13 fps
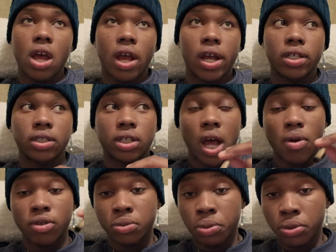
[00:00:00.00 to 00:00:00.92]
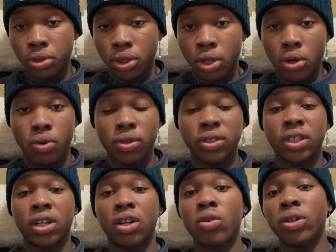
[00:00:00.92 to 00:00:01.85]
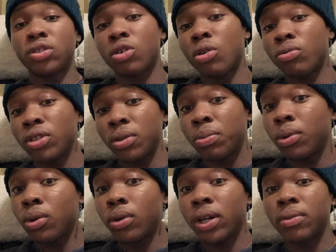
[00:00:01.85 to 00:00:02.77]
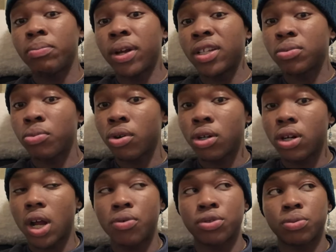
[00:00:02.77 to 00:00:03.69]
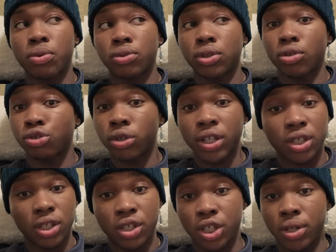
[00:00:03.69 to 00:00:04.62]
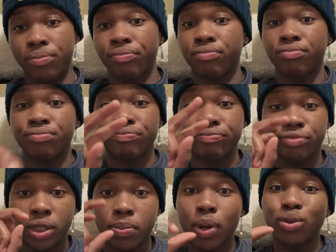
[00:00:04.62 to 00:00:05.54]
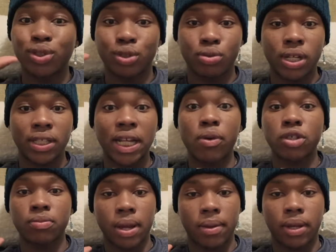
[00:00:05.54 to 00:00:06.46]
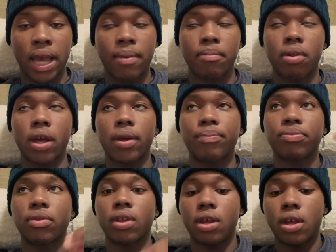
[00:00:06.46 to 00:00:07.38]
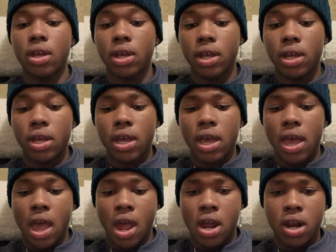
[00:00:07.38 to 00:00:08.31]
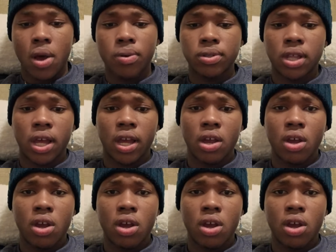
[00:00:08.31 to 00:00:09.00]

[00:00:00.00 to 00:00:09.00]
because I was supposed to go, instead of going to Home Depot and PetSmart, I was supposed to go straight to the gym. Supposed to, like, that was my game plan. And I was like,